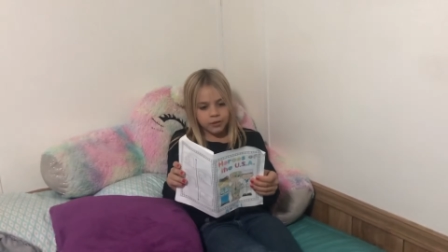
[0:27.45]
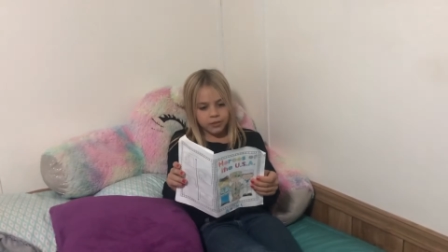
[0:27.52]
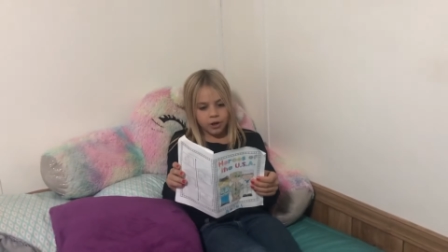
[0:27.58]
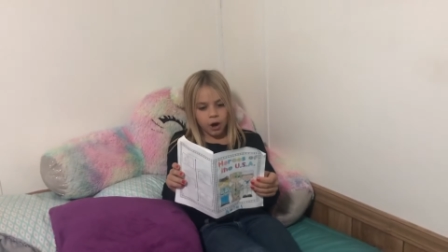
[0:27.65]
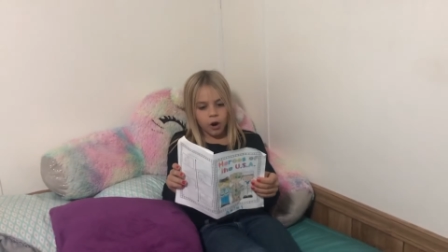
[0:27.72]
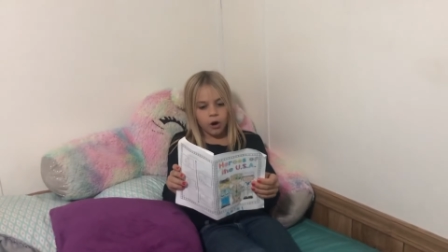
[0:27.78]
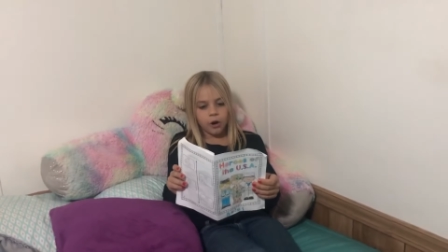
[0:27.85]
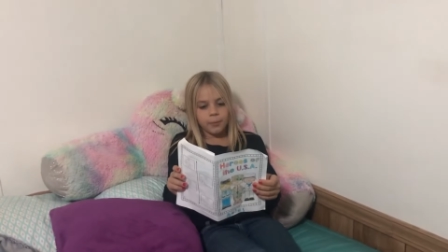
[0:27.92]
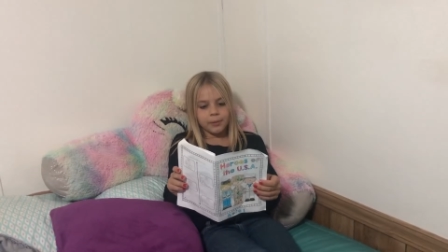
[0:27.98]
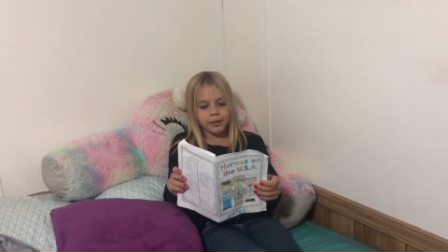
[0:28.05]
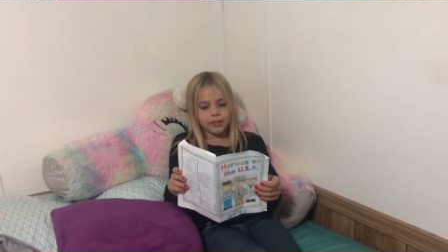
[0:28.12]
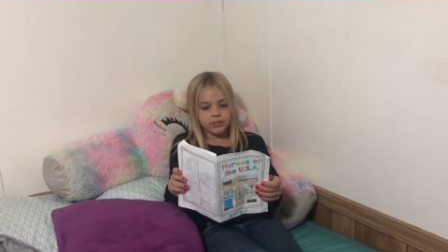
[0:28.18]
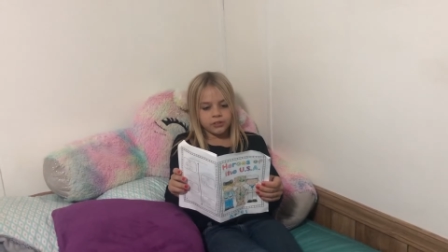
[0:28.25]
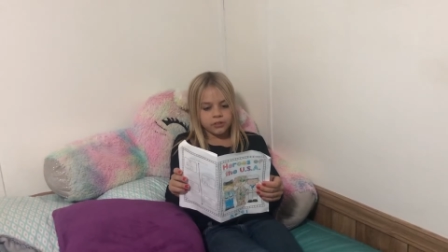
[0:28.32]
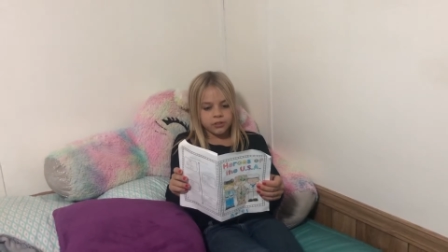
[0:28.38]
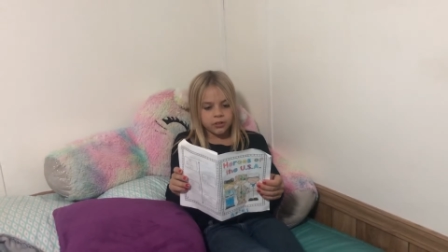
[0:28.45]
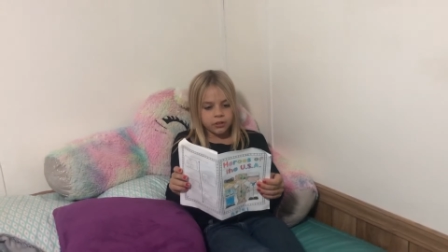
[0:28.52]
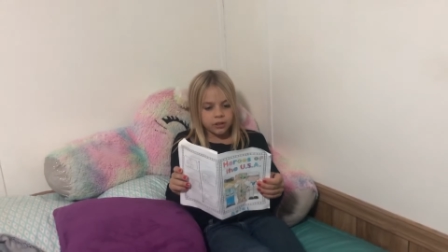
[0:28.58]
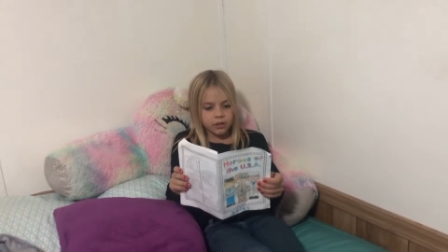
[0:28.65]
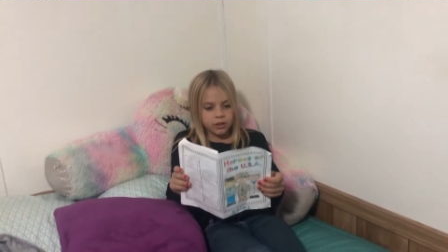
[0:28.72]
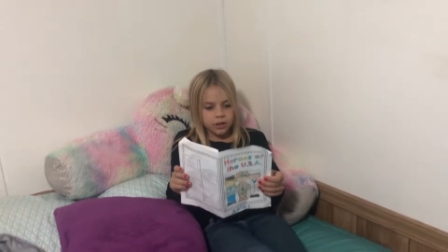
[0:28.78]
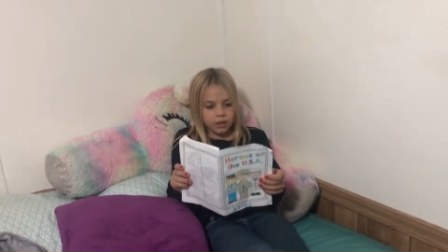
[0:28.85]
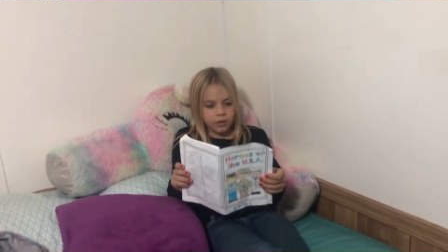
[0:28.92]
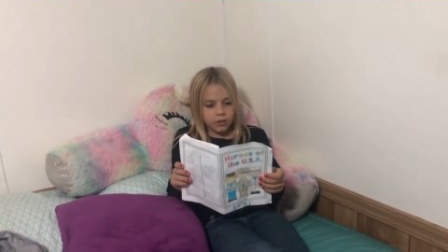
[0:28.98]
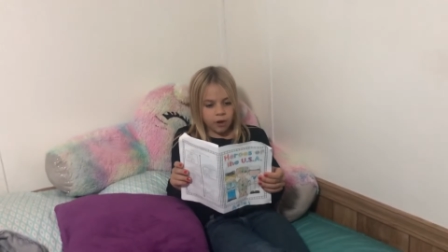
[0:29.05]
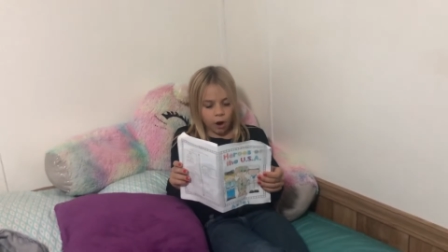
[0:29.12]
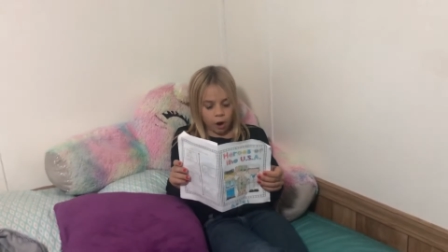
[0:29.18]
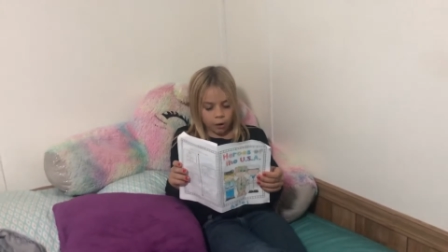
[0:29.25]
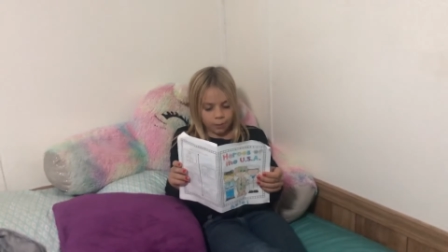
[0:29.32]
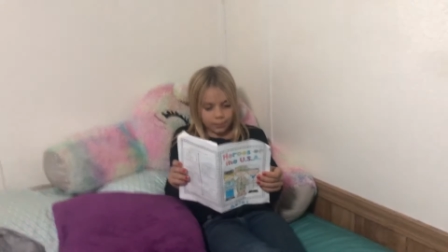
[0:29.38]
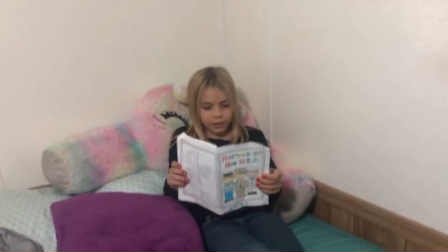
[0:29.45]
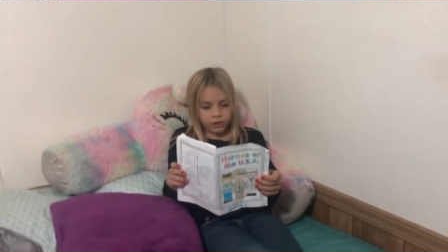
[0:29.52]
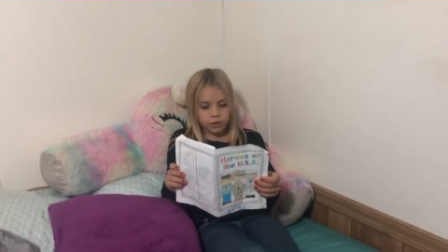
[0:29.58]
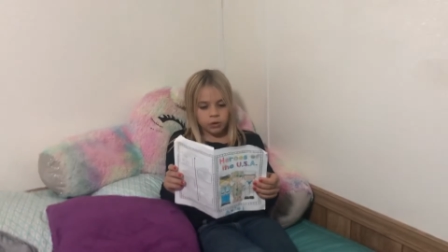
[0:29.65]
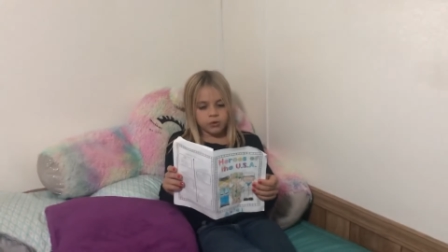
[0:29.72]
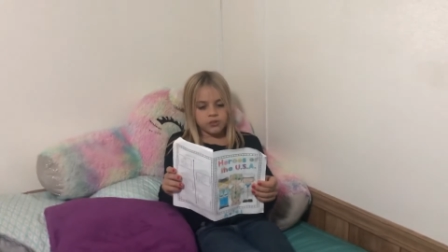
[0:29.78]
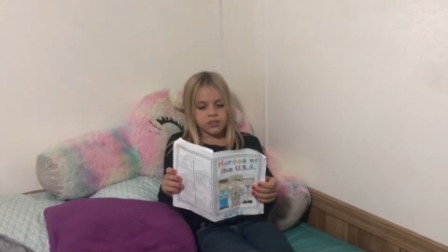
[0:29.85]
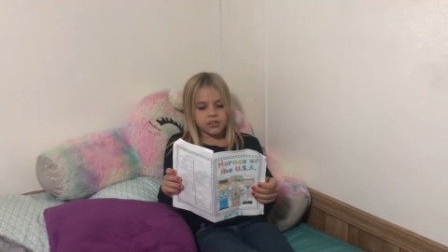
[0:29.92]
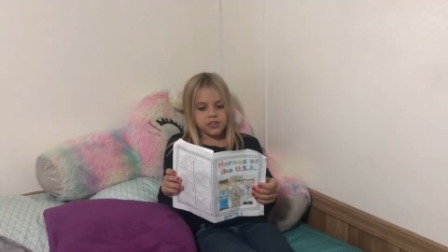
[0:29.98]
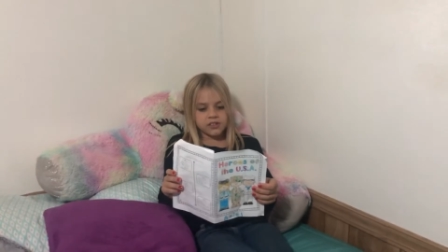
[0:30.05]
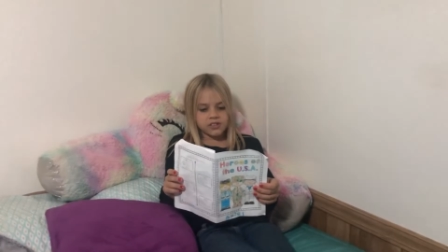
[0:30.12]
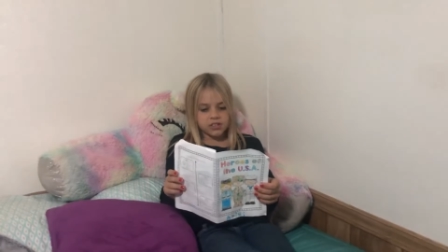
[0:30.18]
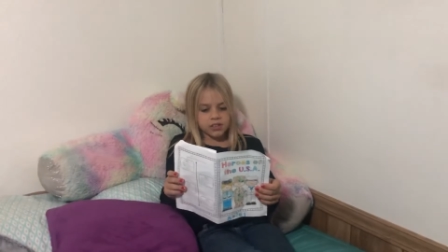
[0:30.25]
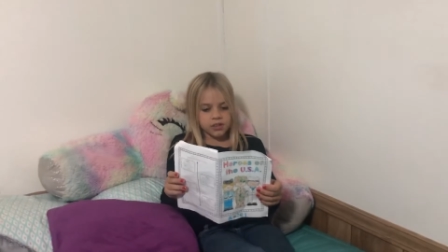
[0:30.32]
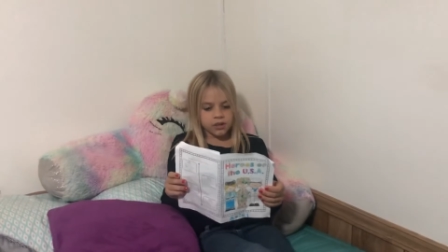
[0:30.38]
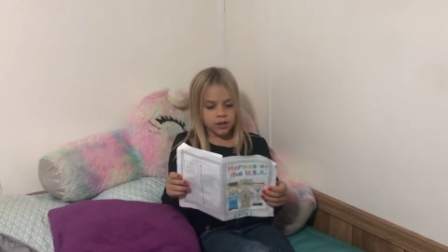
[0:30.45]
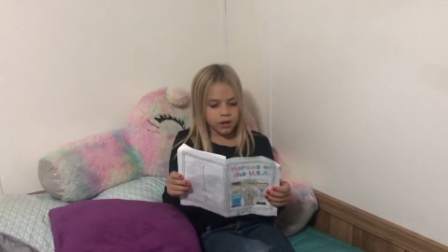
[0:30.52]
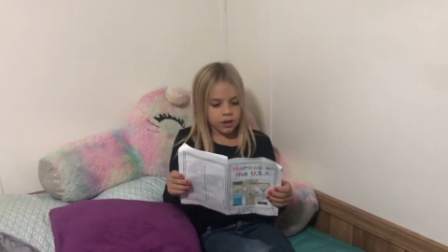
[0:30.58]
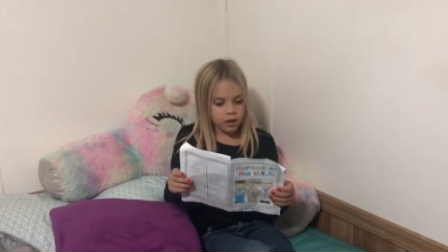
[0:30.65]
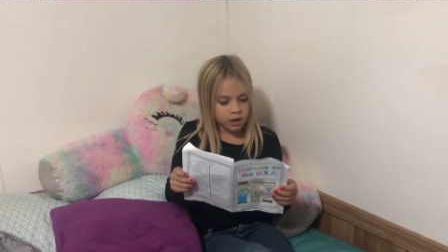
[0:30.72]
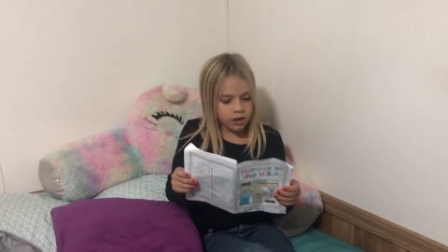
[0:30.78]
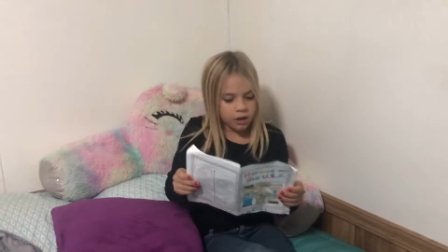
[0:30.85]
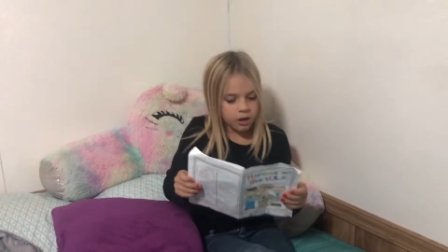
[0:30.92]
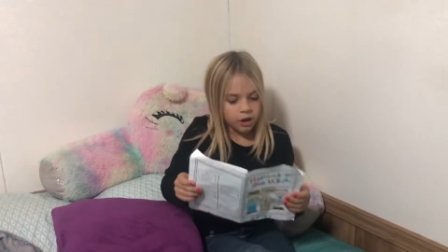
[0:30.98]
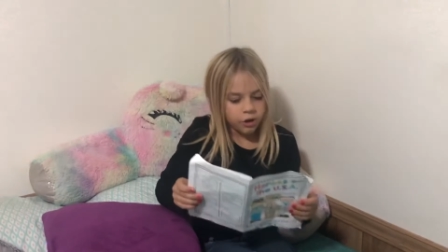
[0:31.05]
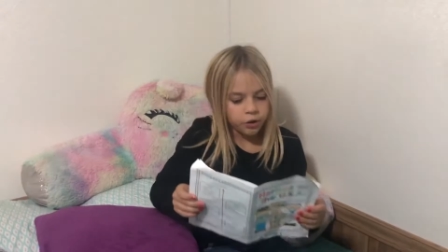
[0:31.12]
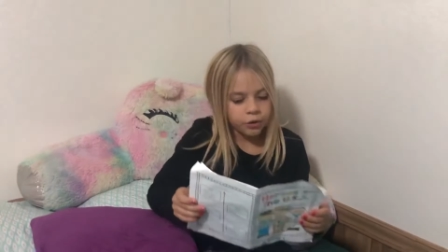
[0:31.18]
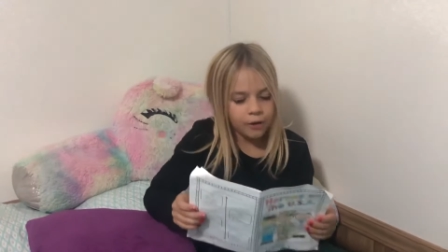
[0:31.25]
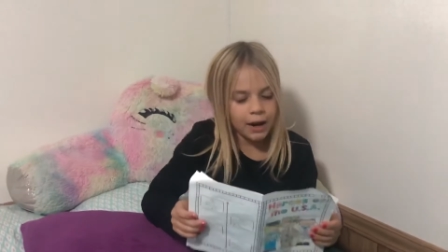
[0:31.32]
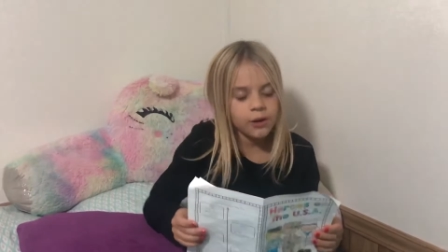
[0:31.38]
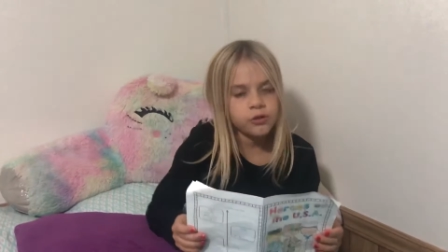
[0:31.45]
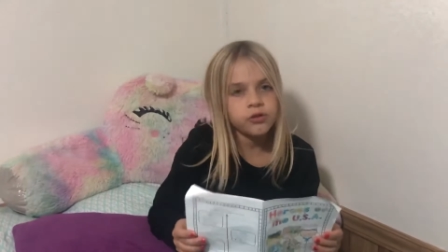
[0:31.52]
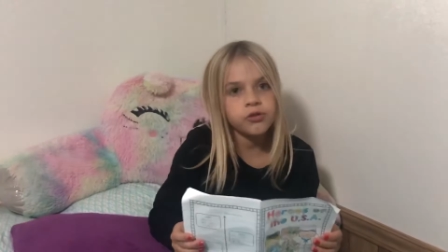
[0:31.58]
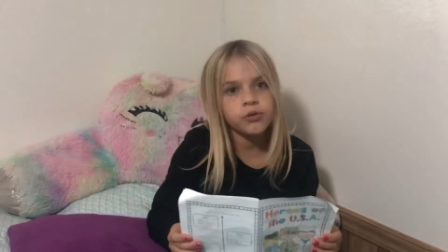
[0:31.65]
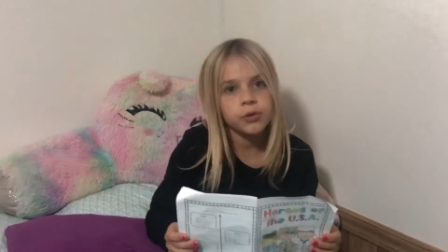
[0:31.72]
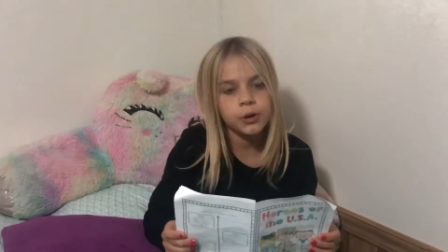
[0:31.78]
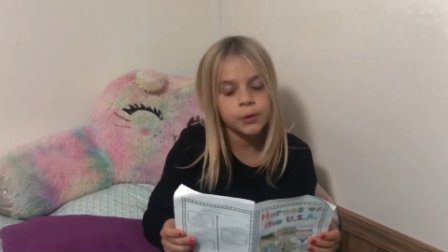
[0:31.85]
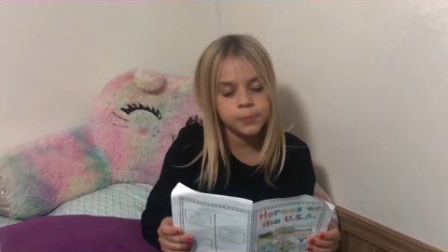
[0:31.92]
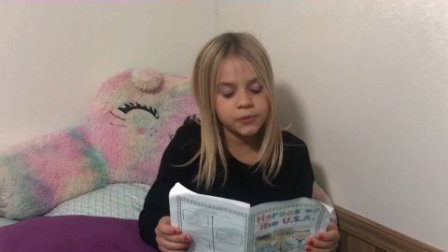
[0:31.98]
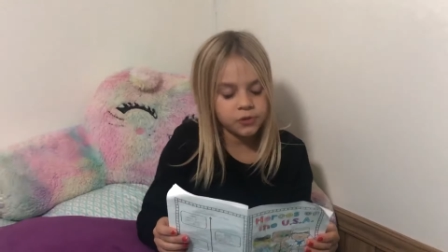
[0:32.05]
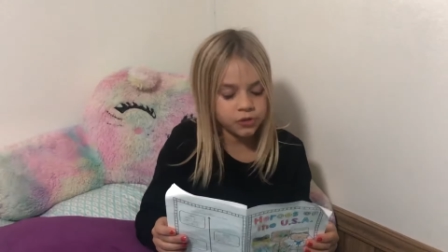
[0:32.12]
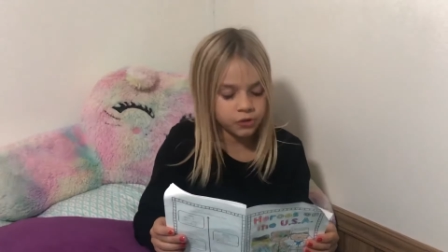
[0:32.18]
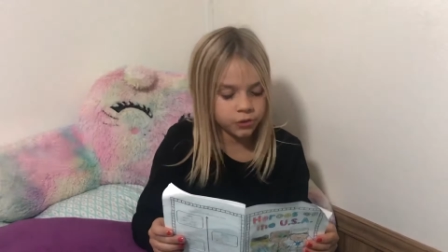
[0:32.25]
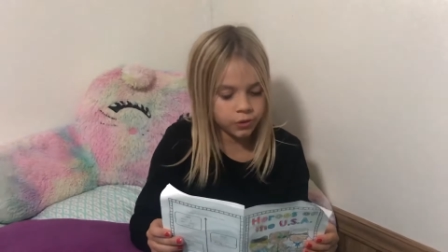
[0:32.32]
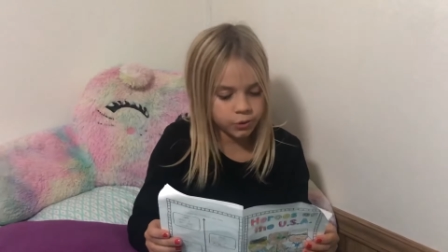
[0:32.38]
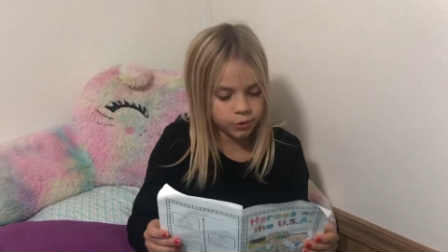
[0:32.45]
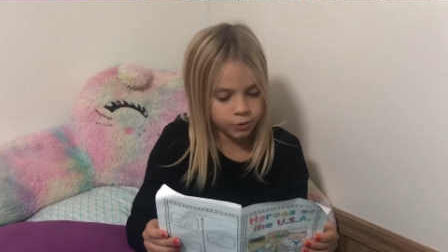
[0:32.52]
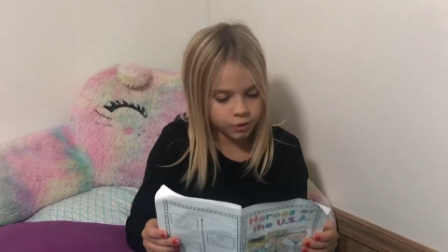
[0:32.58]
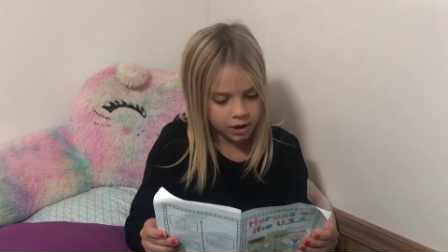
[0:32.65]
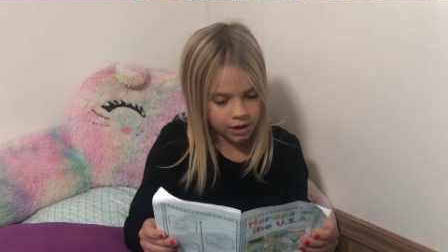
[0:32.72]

The Army is the Army uses Ground troops to